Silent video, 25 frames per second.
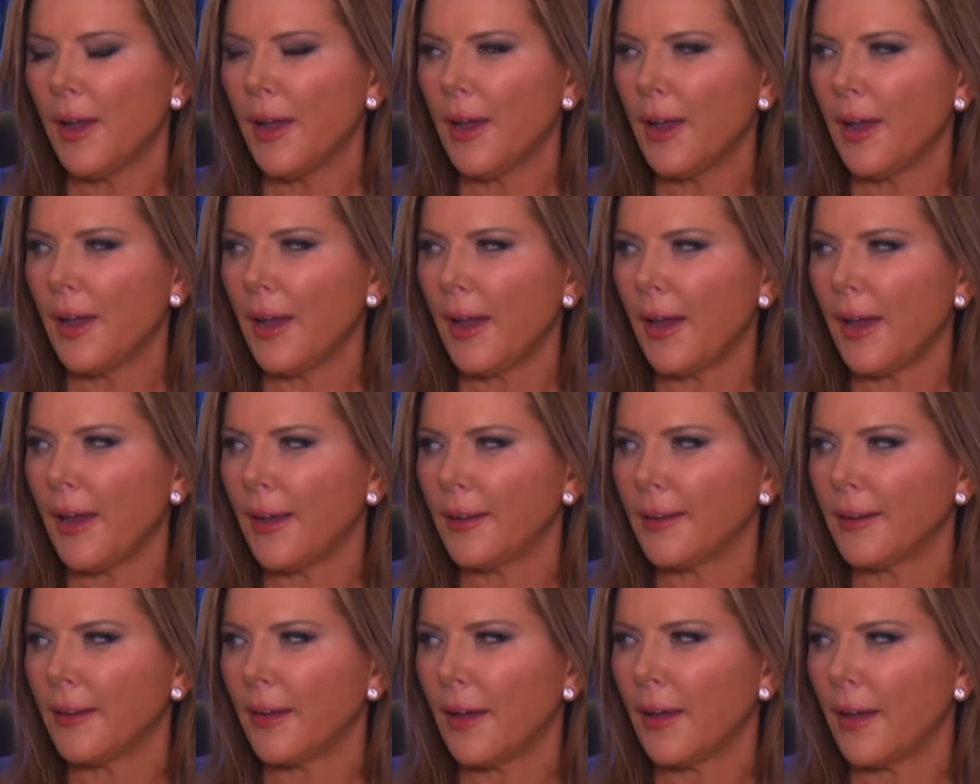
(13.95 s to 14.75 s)

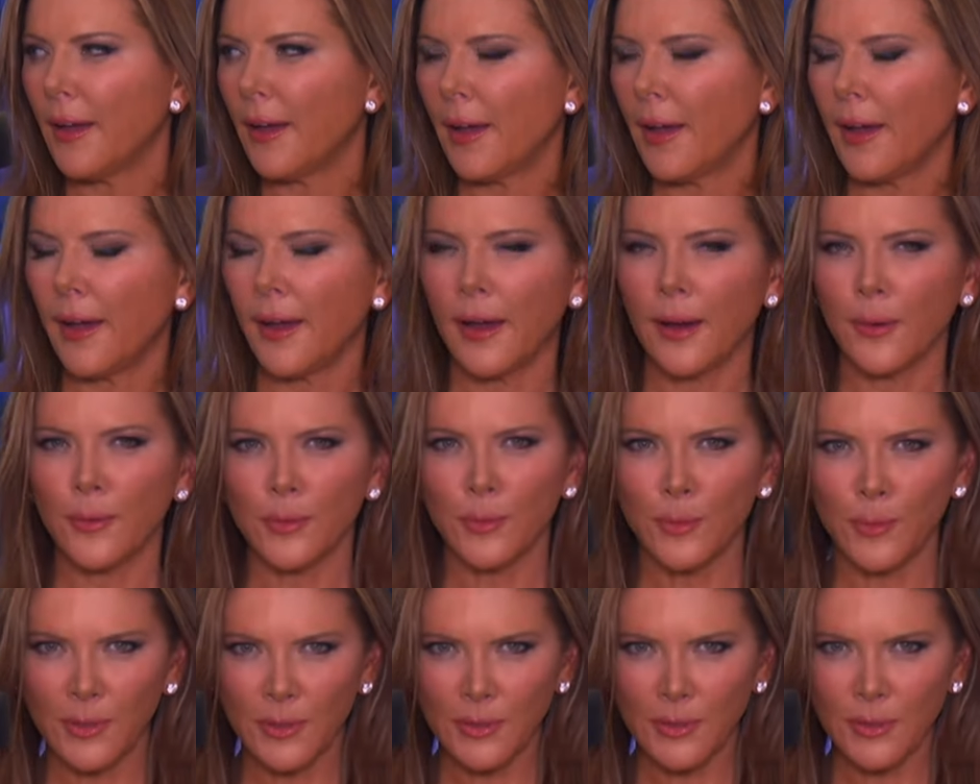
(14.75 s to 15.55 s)
And I was
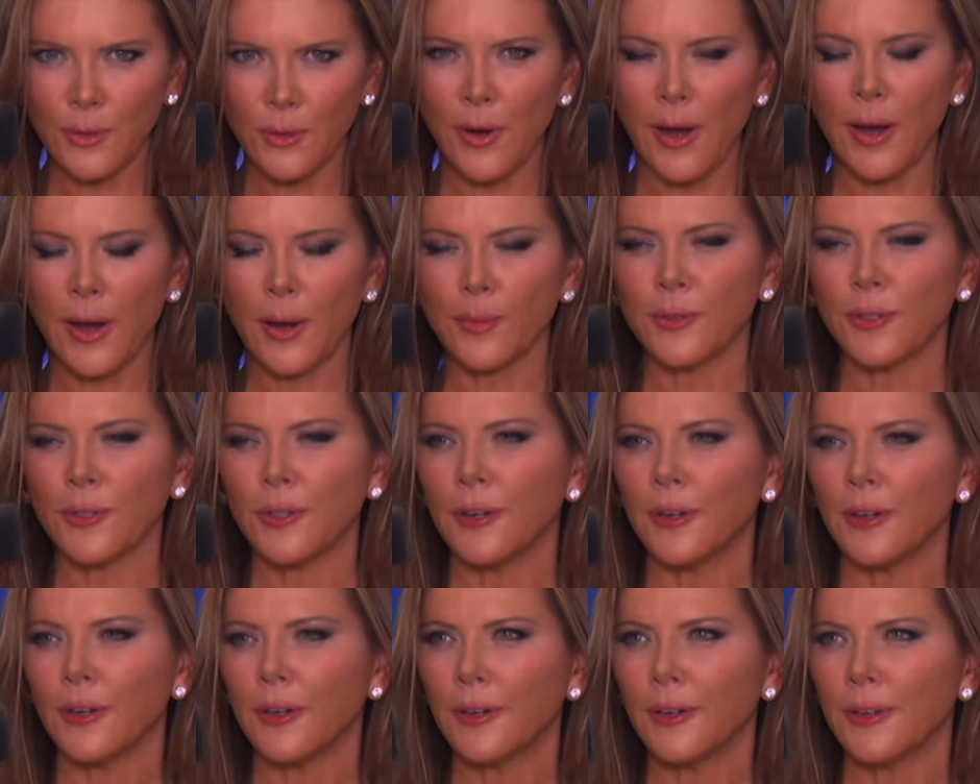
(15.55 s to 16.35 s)
Miss New
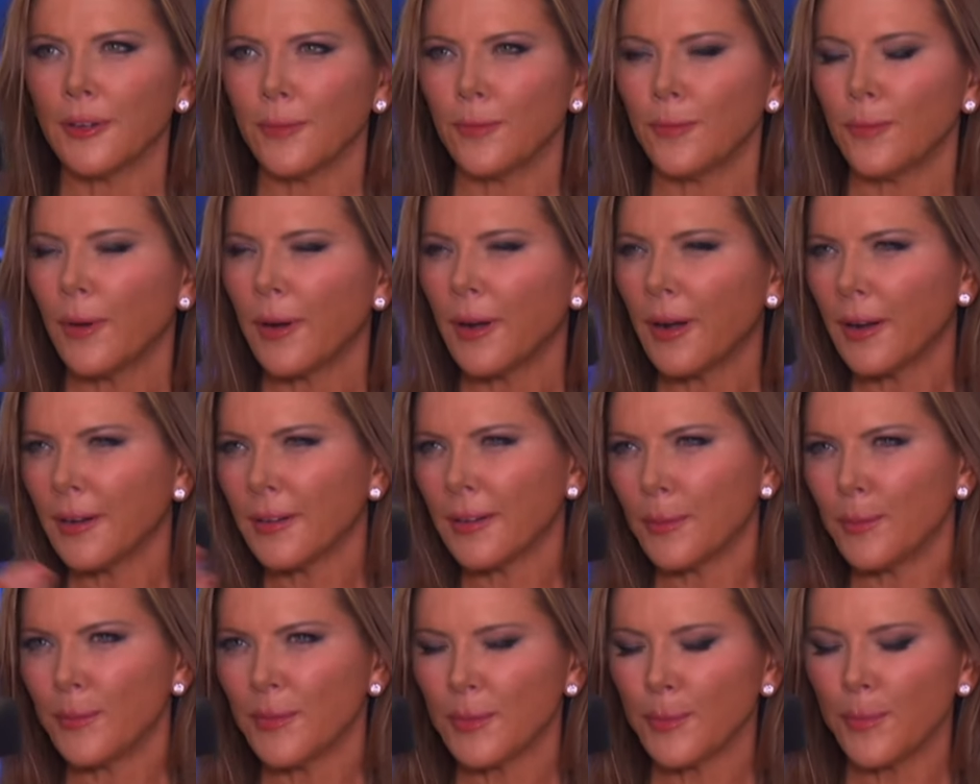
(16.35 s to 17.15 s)
Hampshire and went on to
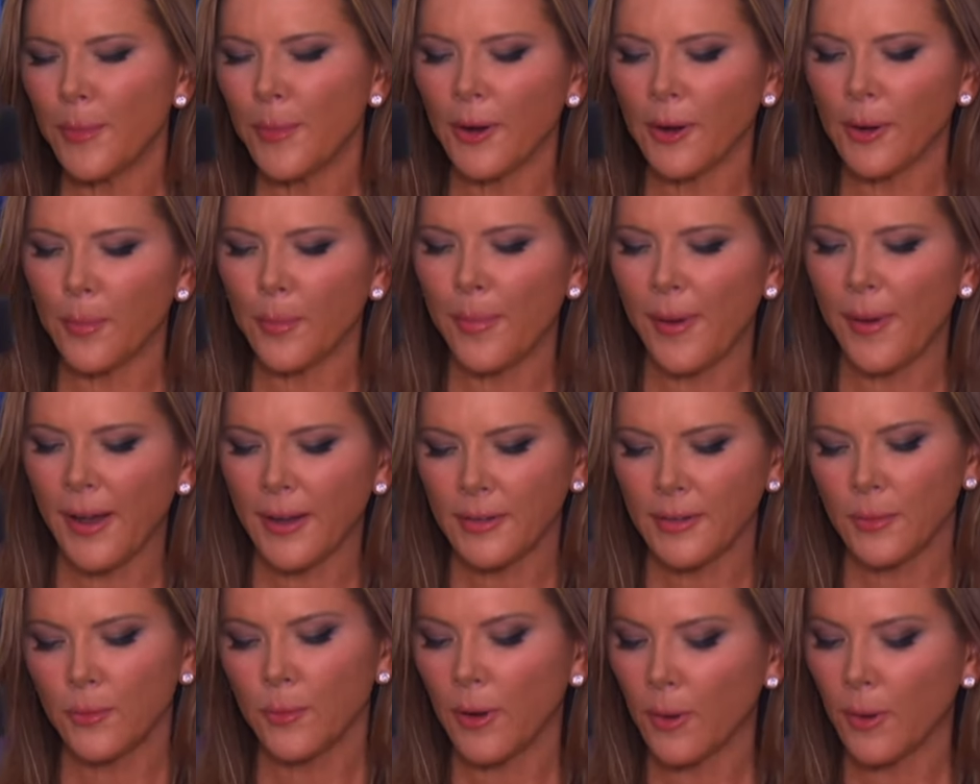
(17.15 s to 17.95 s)
the Miss America
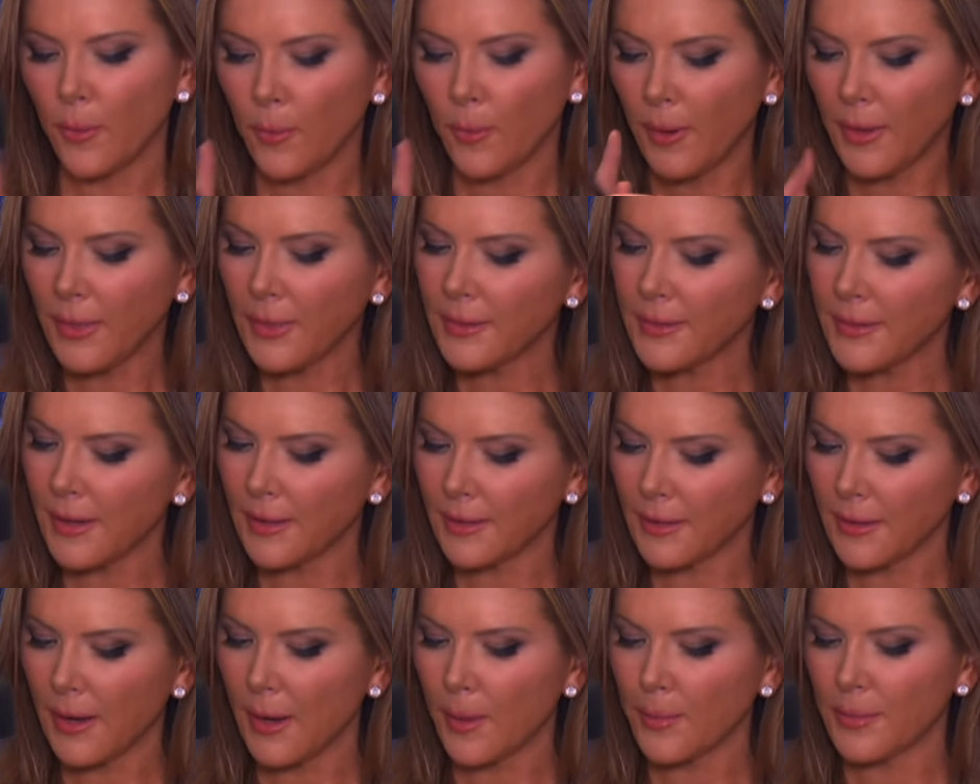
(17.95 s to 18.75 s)
pageant where I won the
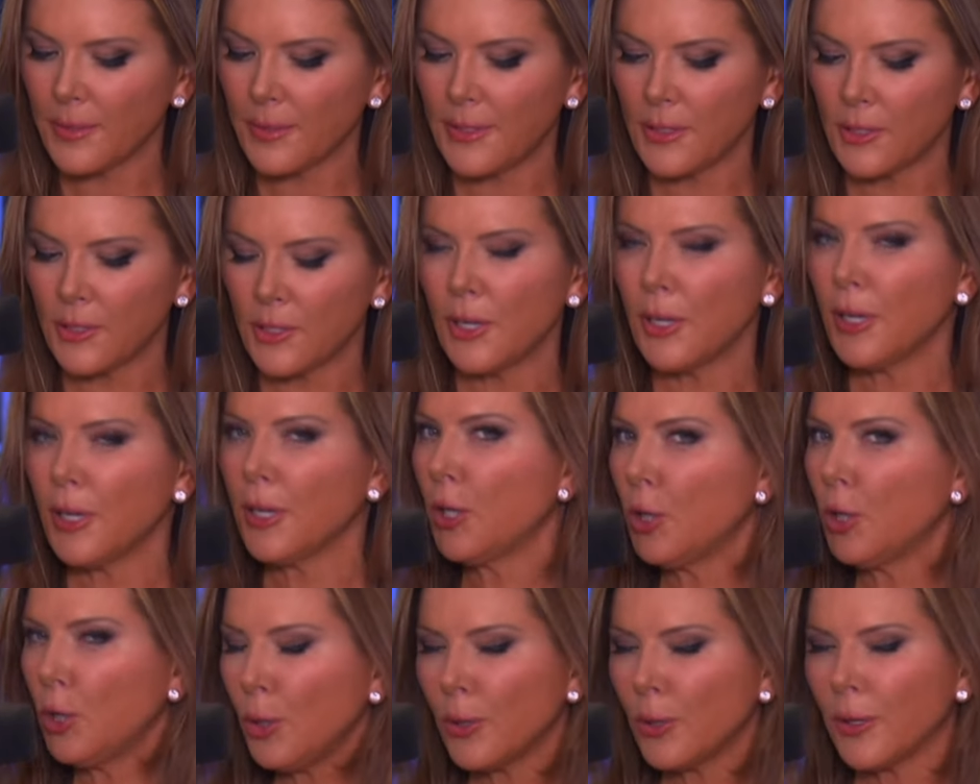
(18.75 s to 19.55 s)
talent competition,
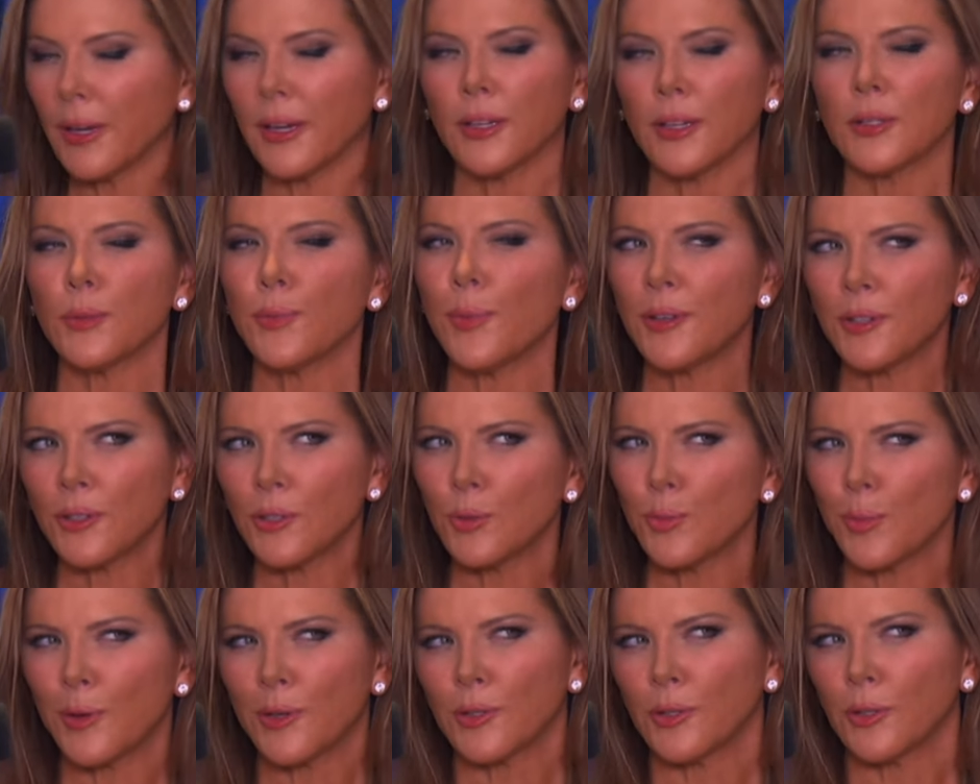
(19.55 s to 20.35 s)
including a special,
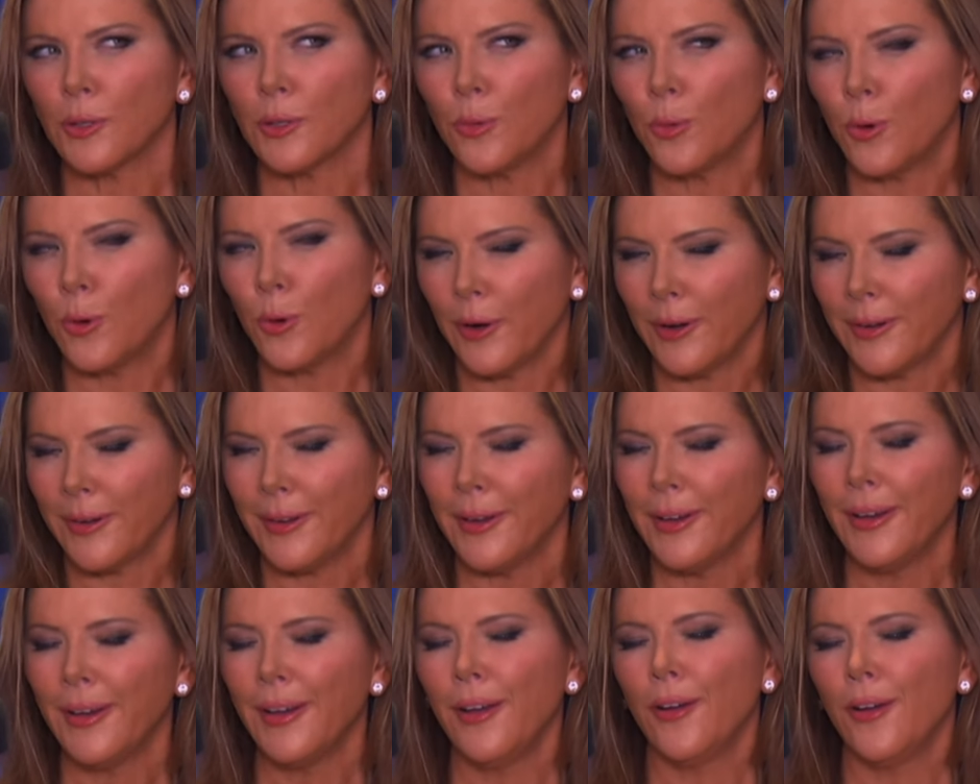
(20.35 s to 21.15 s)
special award
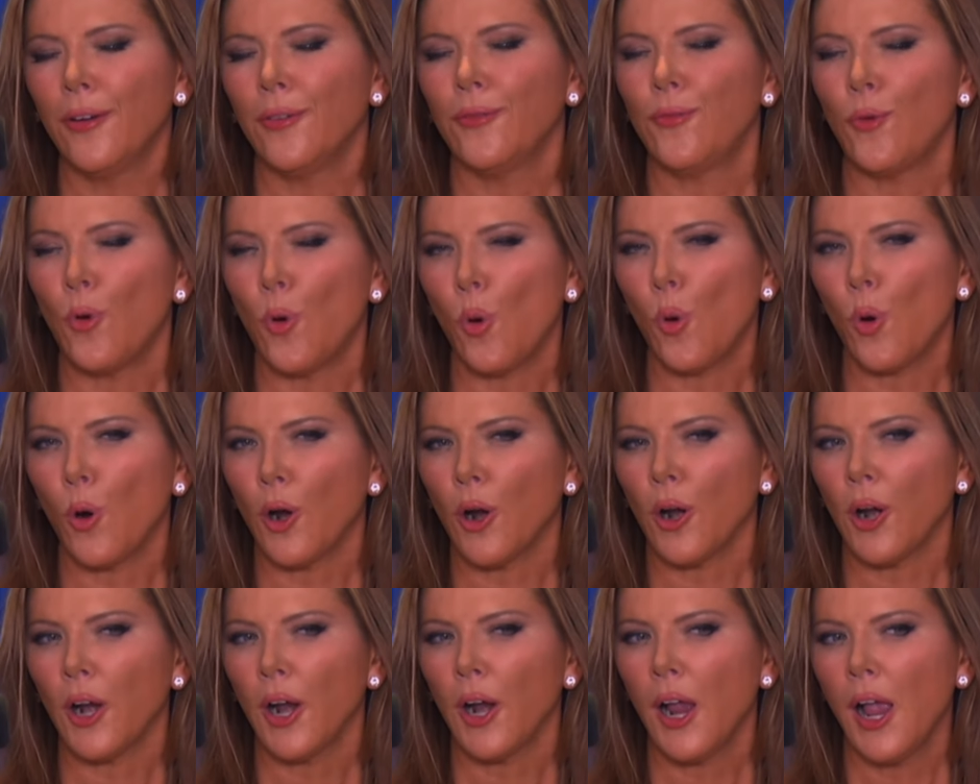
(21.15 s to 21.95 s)

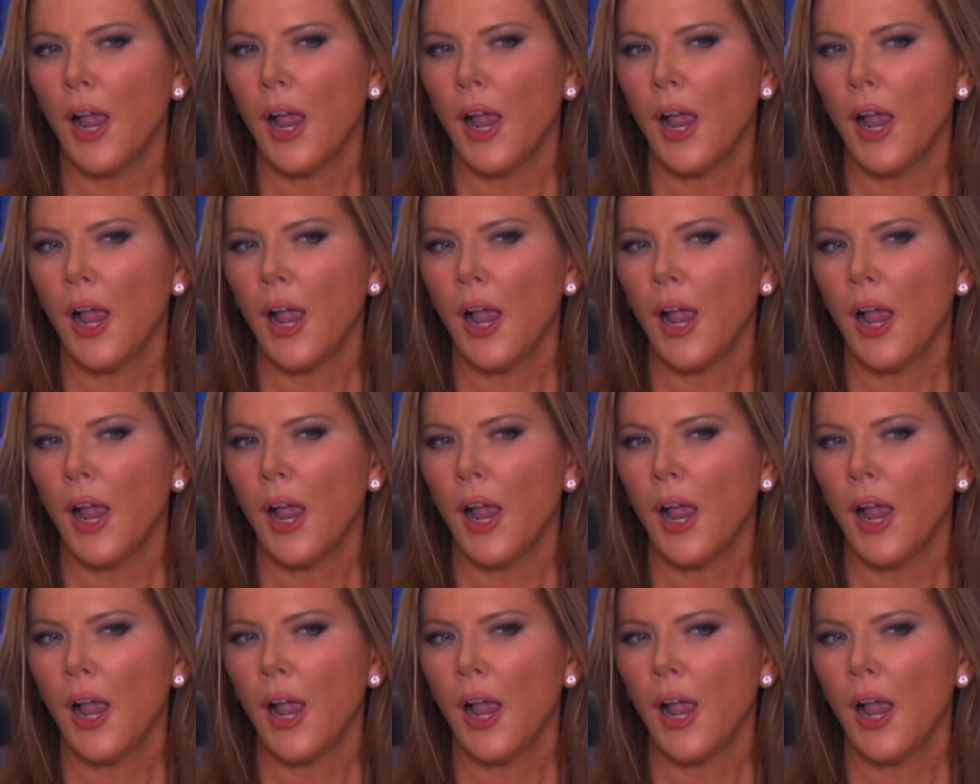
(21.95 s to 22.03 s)
for